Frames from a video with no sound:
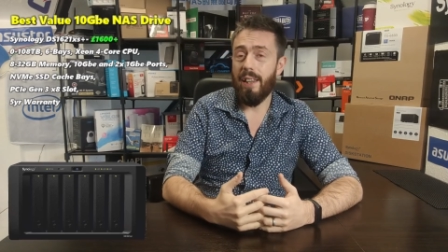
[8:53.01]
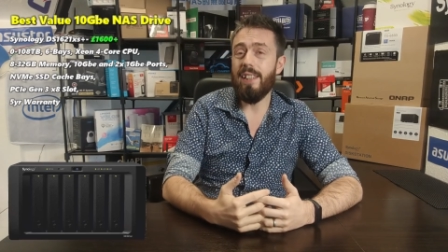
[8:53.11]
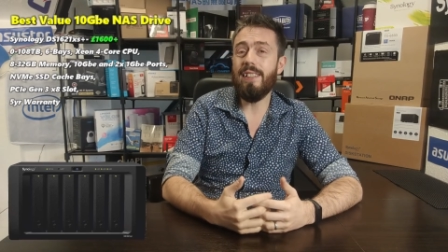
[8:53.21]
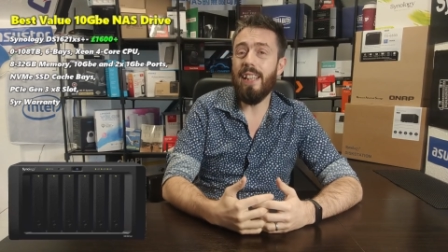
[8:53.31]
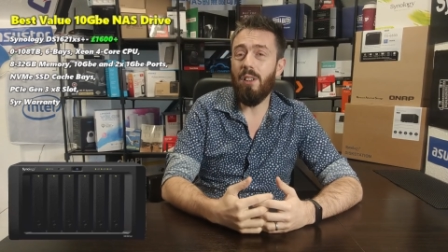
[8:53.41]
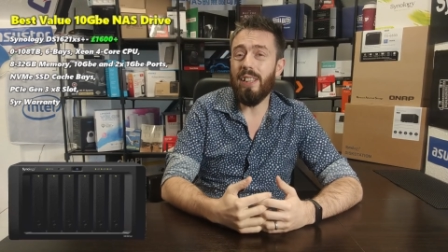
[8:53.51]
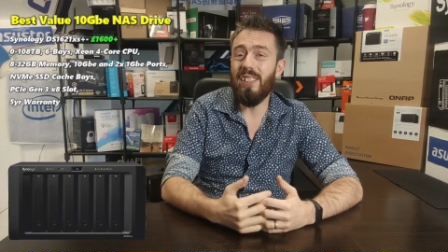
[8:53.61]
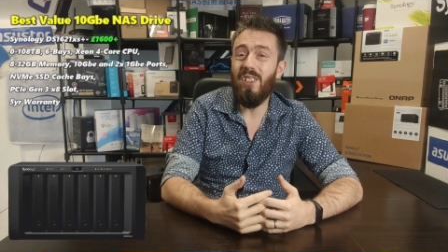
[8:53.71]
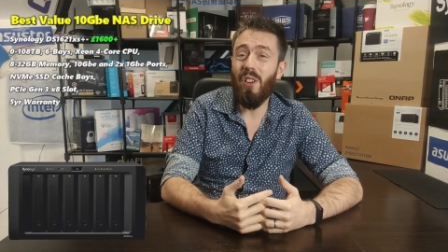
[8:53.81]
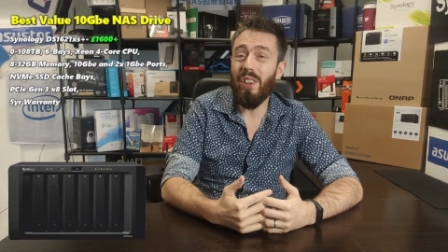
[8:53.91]
The Xeon
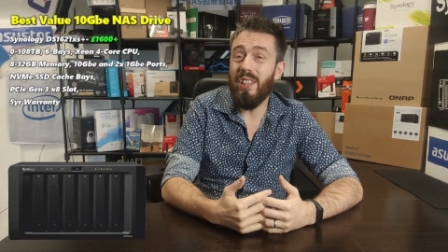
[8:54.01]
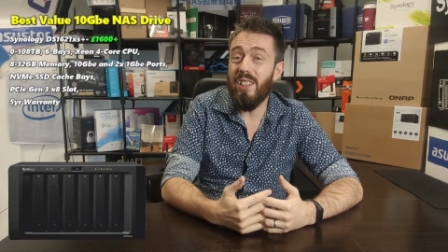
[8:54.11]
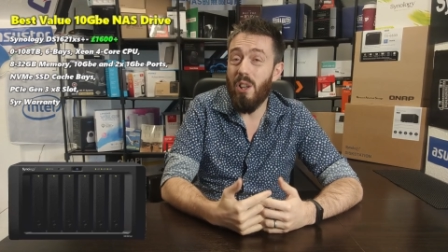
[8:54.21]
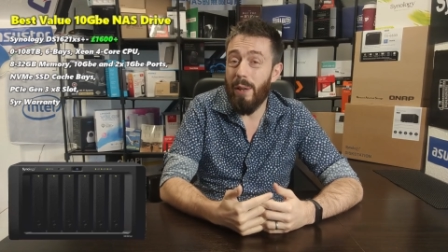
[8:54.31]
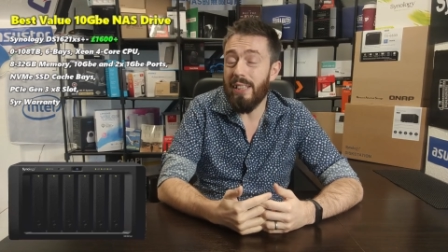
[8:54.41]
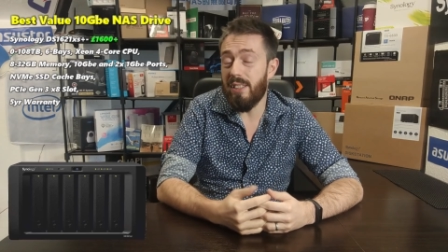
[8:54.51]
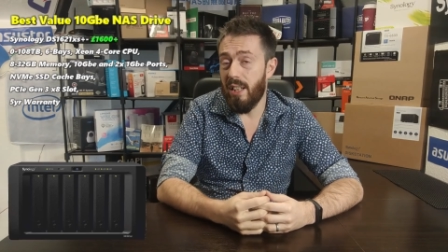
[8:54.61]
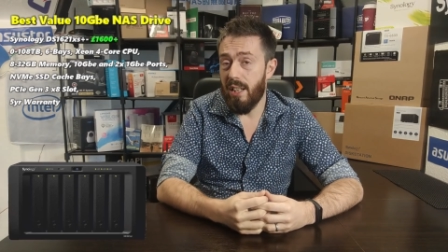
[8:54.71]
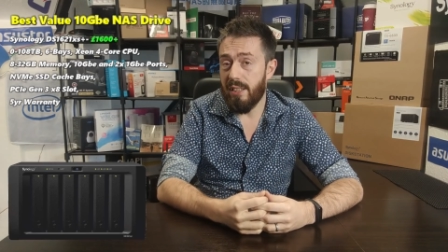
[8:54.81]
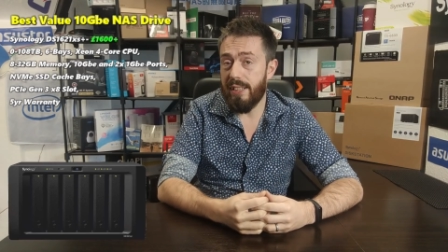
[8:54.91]
is not the newest
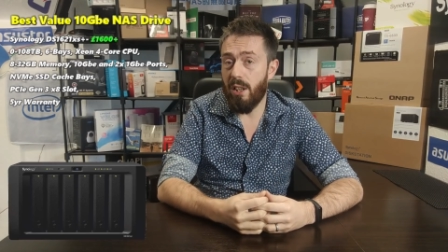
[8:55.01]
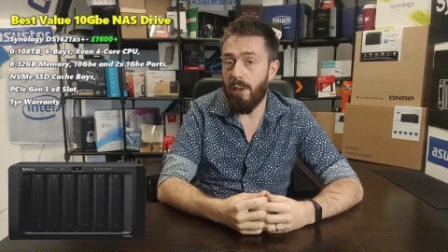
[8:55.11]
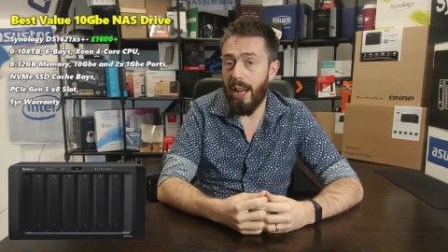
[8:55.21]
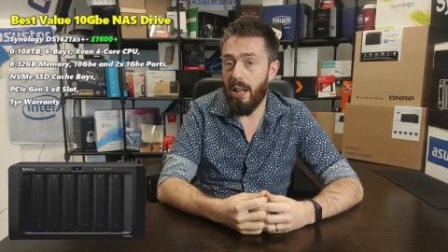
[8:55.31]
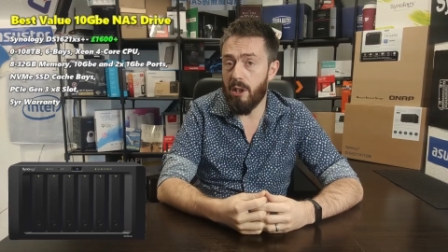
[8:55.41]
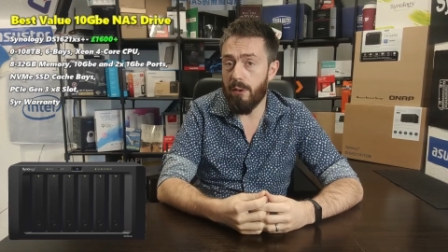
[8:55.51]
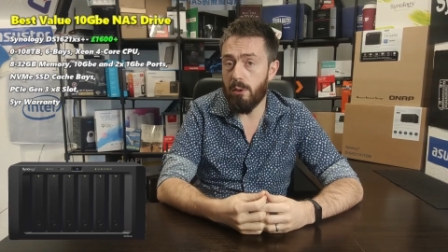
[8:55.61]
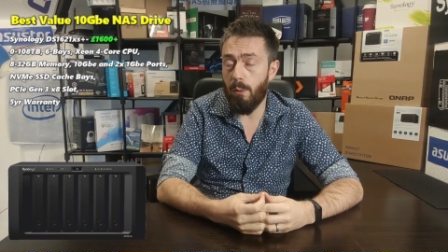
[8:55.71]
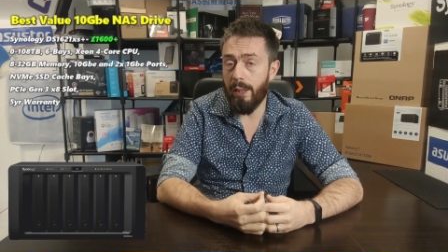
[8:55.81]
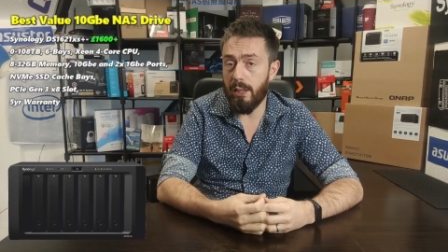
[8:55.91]
Xeon out there.
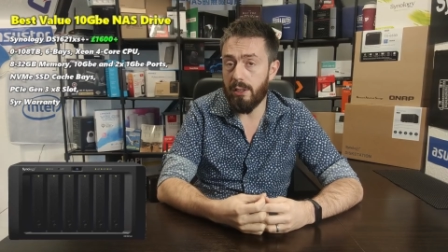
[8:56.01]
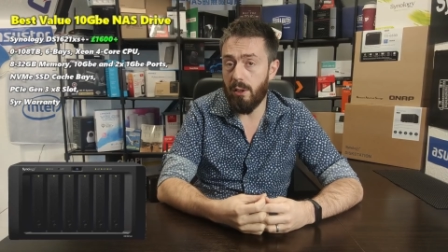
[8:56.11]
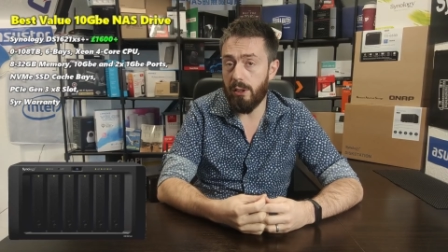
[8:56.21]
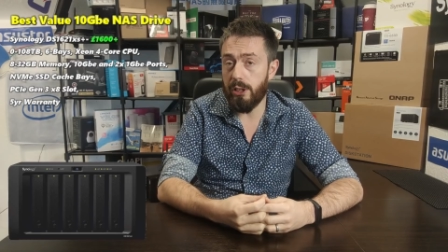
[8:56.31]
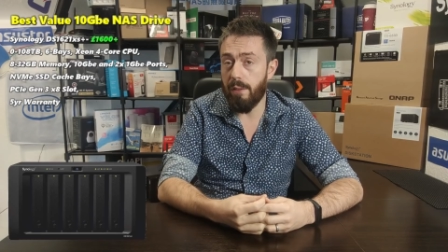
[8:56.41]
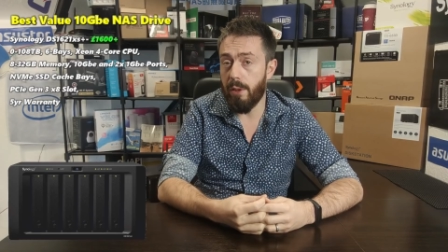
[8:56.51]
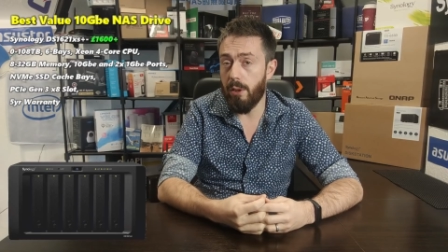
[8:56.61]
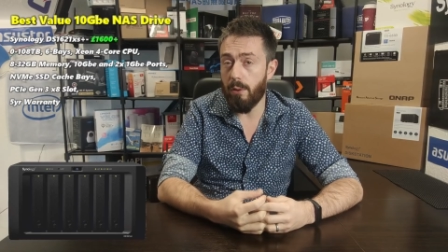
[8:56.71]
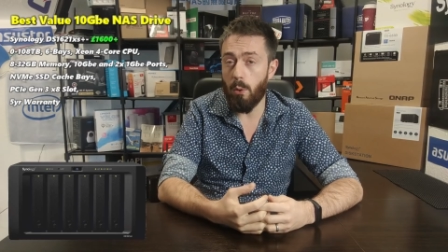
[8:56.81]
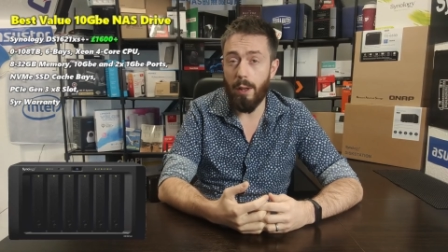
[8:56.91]
It's one that Synology have
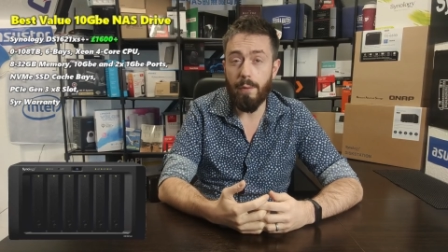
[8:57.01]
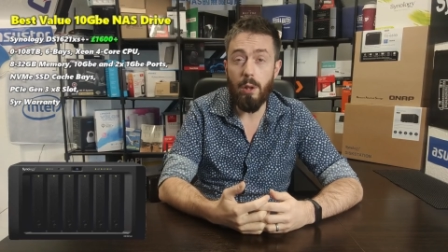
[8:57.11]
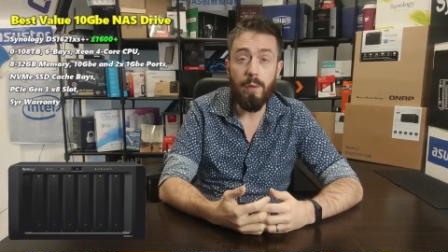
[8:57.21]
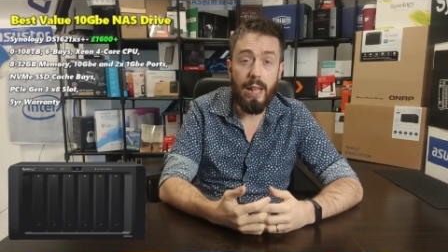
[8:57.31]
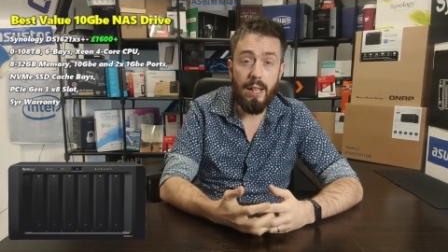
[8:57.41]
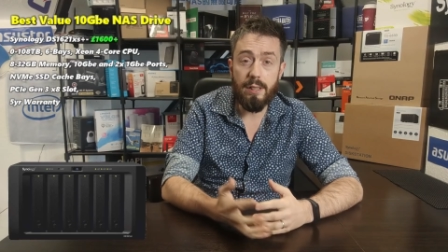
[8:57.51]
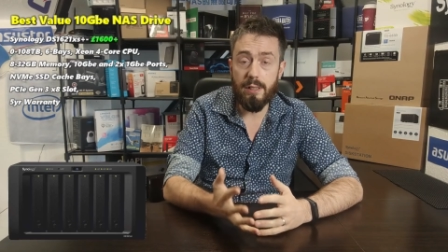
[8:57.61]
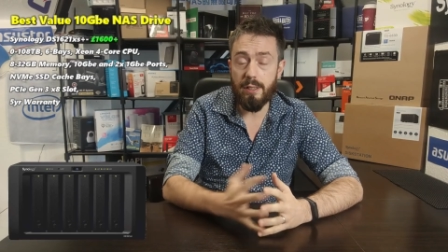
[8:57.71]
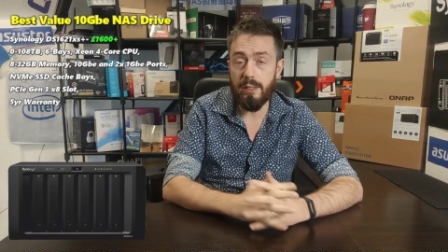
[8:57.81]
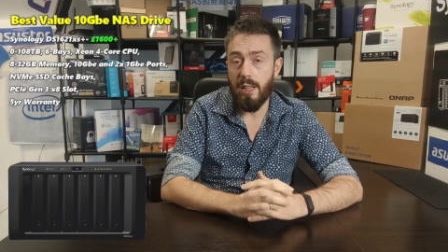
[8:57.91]
used for quite a few years,
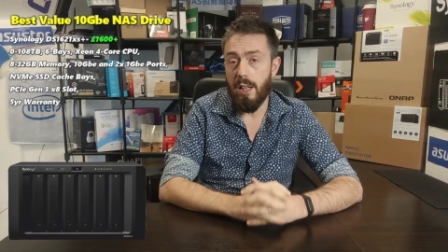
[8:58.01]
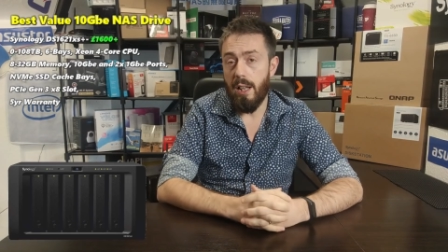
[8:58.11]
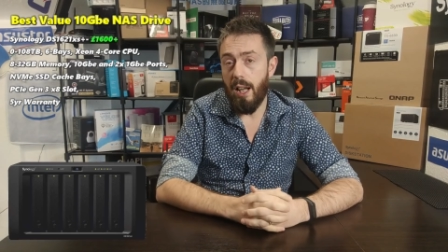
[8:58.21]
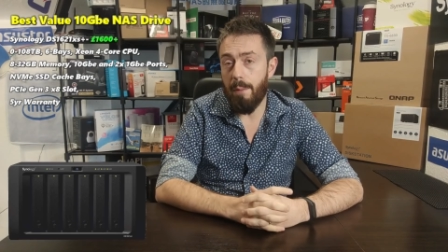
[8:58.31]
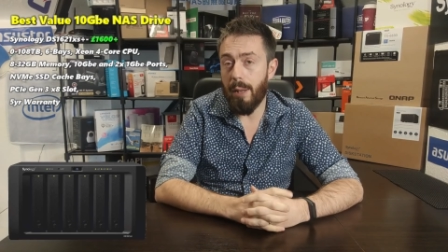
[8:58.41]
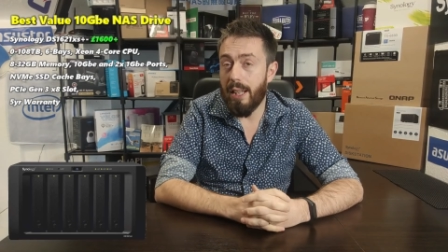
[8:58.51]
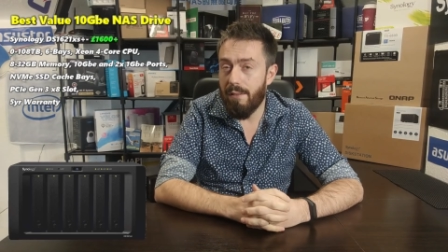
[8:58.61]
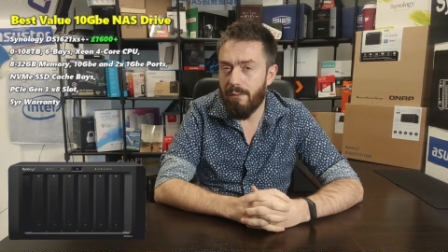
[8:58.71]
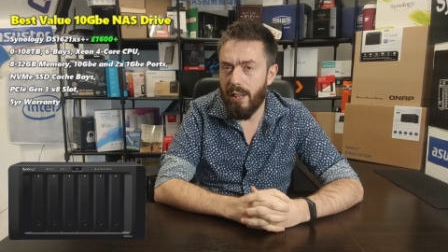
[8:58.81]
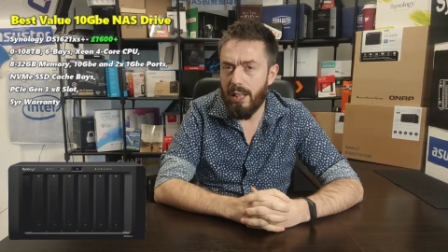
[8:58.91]
since I
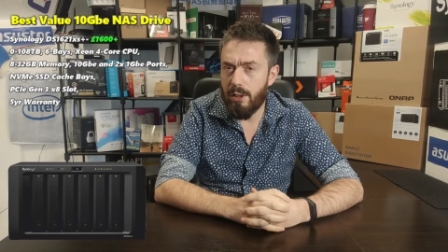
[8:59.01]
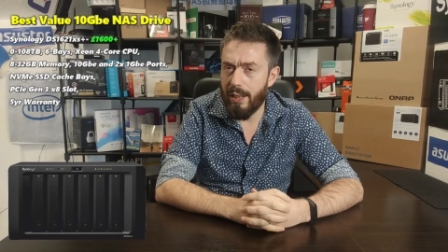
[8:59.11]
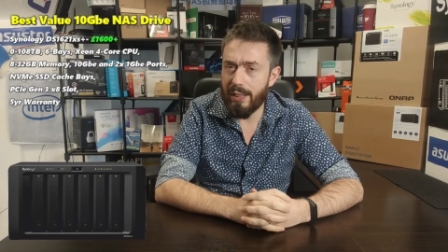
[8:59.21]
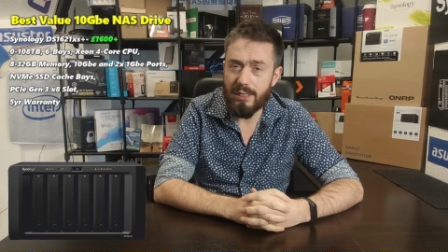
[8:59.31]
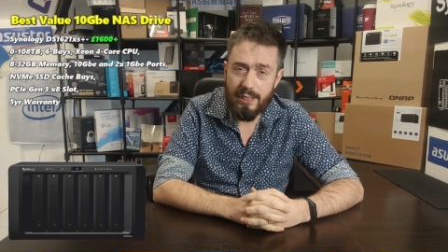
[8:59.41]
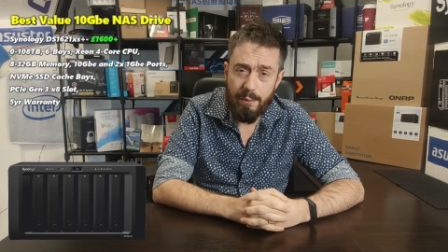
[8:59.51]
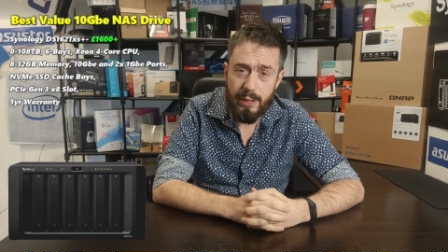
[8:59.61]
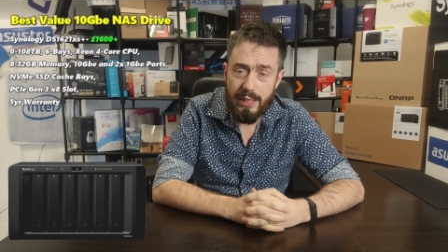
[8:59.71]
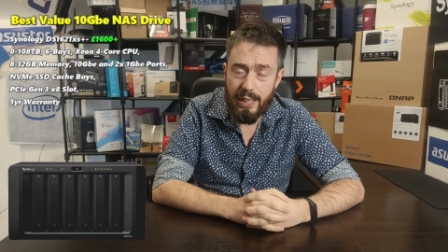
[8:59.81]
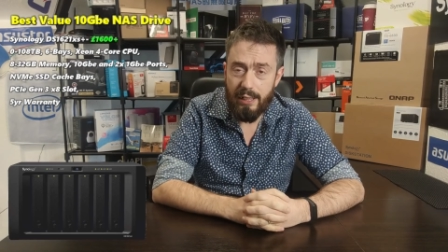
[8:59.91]
believe uh, two thousand
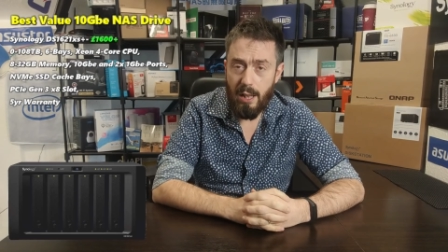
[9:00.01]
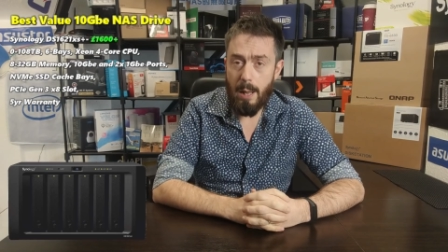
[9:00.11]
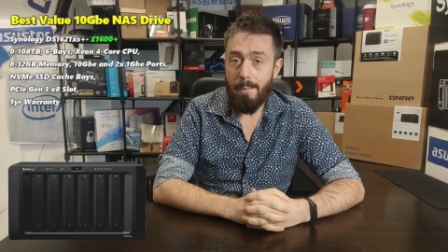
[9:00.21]
seventeen,